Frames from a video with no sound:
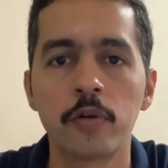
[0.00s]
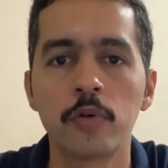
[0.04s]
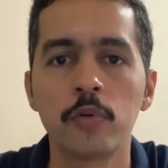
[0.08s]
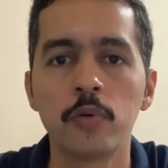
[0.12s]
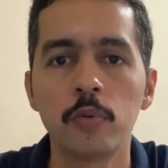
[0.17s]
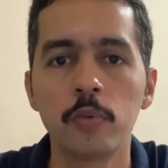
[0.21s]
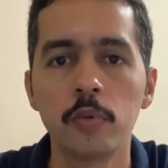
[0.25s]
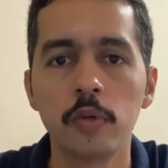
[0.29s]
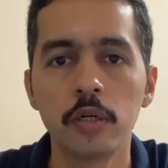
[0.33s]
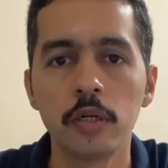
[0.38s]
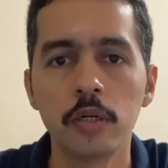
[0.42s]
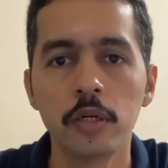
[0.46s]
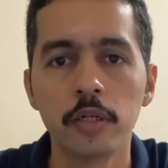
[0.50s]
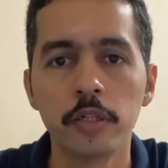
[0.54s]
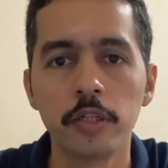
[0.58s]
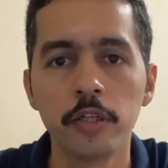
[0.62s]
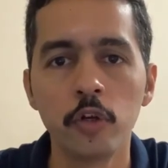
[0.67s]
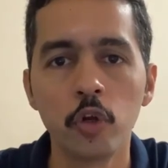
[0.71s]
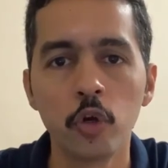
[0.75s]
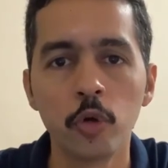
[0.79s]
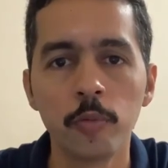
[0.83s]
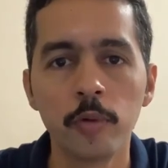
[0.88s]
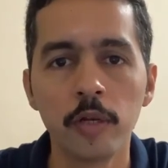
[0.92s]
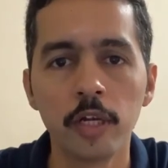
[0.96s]
to the
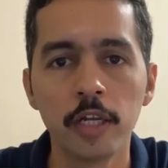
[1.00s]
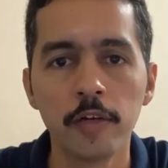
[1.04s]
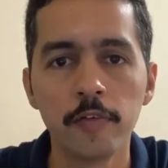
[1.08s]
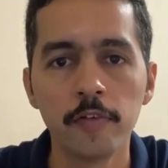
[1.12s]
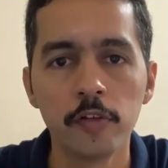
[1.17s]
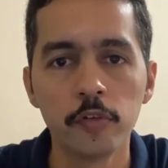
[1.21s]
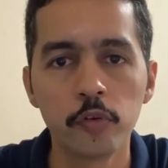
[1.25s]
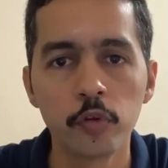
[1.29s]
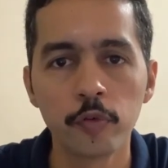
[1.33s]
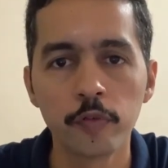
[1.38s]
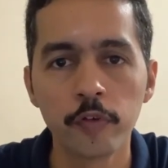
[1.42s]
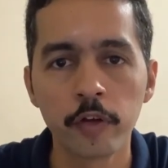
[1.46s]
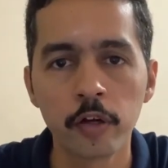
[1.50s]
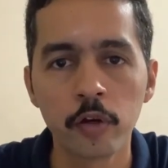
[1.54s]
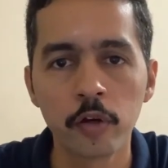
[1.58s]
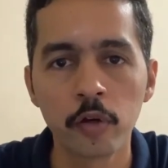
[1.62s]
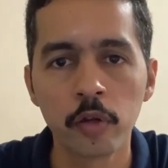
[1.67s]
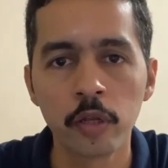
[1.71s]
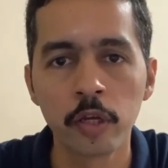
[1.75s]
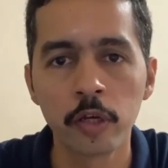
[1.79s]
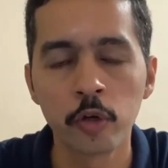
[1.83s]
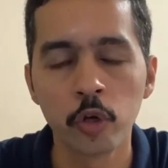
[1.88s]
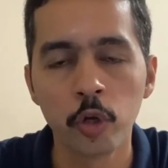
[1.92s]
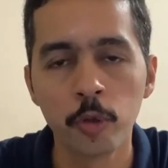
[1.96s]
normal levels of
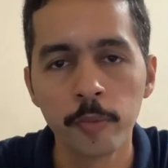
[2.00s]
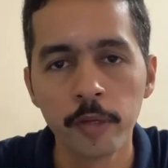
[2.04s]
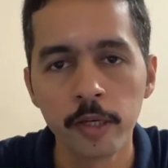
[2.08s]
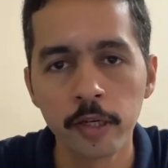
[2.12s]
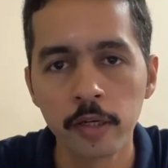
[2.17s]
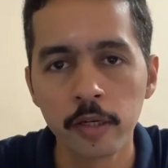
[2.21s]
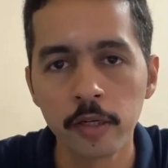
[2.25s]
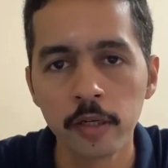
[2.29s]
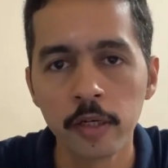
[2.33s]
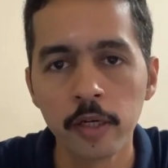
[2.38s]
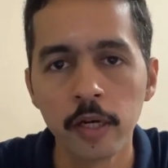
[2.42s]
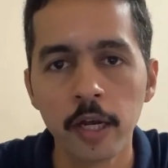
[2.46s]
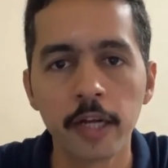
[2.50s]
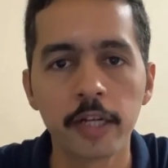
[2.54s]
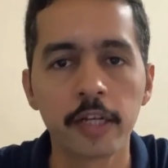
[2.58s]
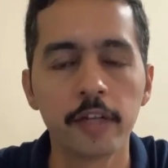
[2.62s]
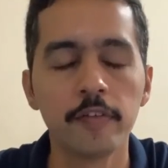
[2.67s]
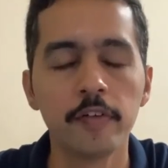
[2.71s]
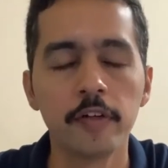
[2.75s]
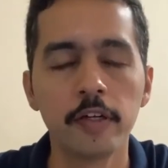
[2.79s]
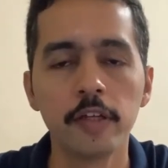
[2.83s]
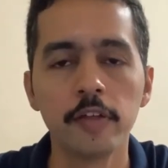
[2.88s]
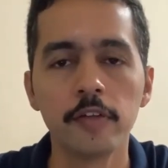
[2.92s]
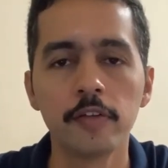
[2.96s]
economic
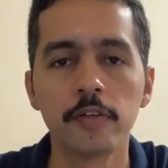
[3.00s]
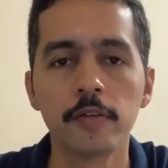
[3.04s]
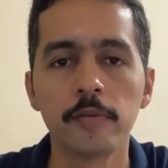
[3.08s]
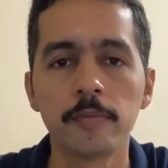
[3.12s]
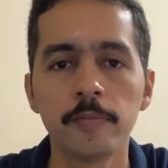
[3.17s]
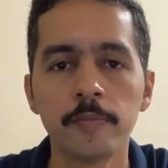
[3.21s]
activities.